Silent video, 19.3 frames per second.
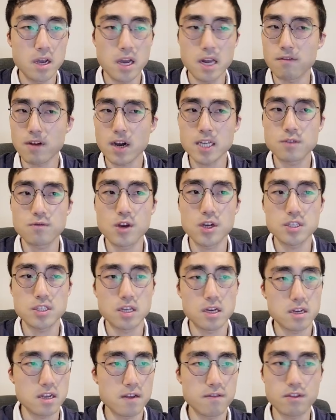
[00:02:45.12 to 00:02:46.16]
And vice
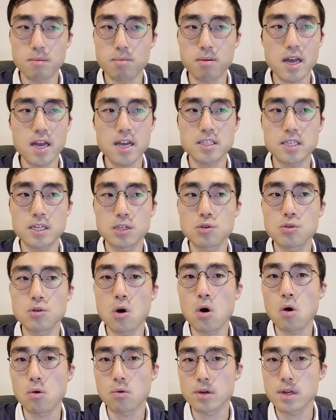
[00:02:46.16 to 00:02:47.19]
versa, if the players are too
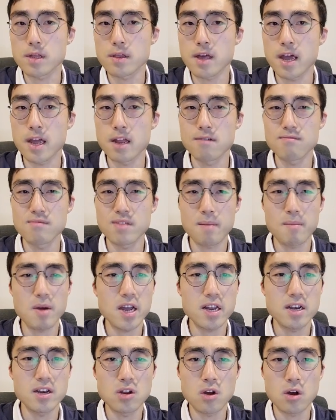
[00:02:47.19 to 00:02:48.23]
old, then they
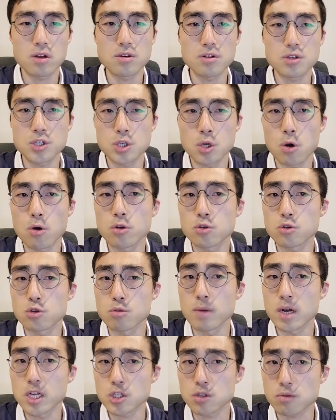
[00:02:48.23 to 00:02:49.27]
might not show
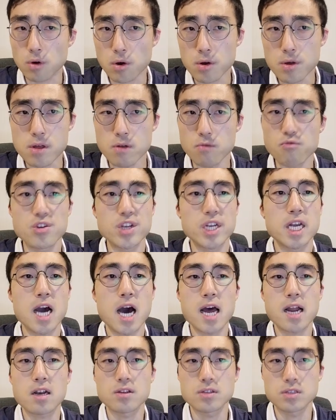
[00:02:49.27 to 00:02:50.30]
too much growth
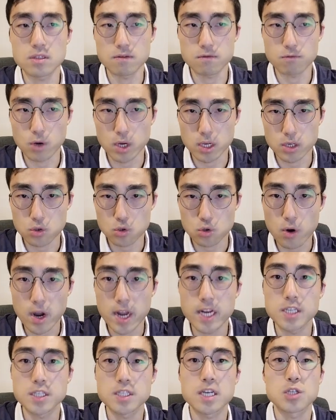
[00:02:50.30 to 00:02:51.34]
regardless of what
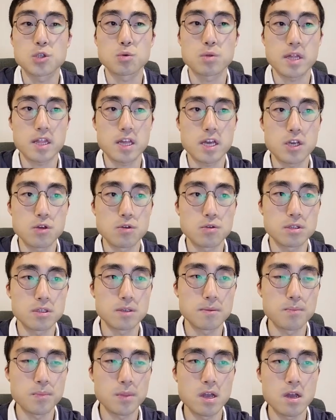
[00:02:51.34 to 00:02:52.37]
training schedule that they
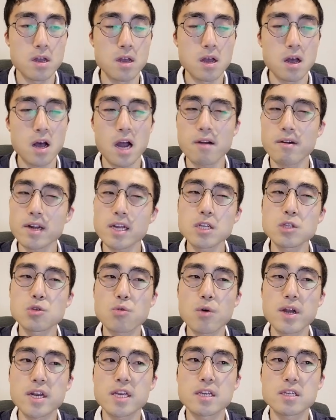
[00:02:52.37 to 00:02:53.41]
use. I reckon
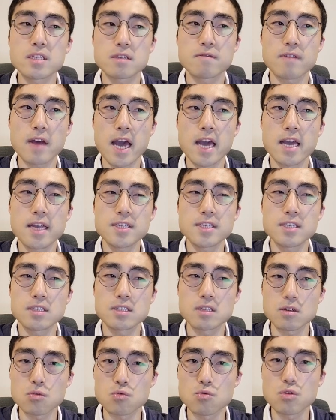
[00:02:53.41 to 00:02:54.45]
20 years of age
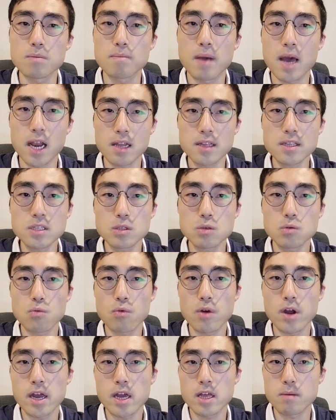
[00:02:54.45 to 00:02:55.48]
is a good balance
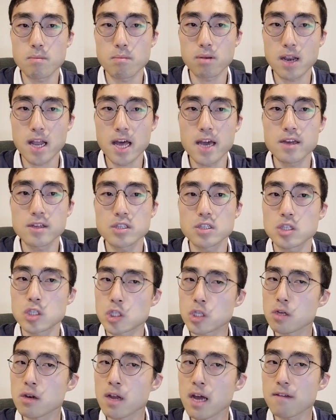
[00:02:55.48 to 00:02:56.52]
where the players
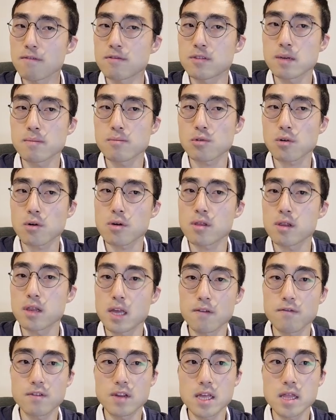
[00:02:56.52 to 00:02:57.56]
still have some growth
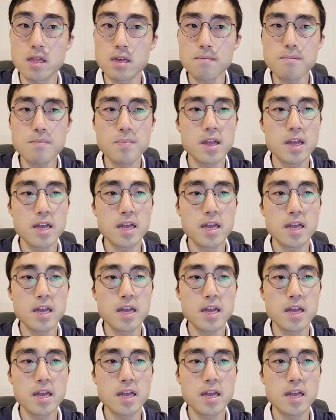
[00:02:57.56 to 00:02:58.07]
left in them,